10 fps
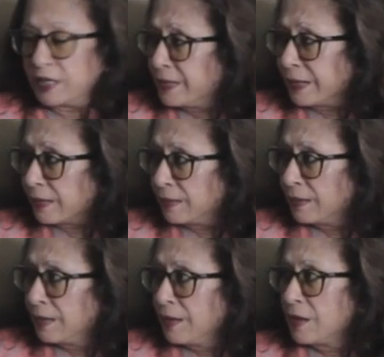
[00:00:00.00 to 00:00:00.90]
India.
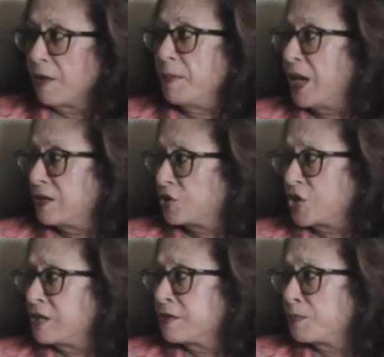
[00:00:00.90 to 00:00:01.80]

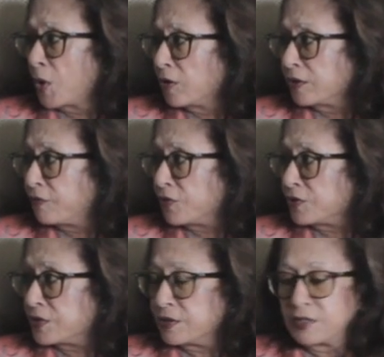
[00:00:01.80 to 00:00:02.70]
Sheldon Pollock, for
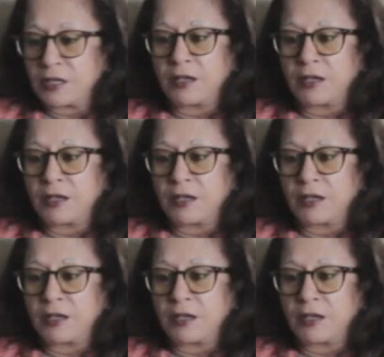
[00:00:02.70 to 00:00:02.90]
instance.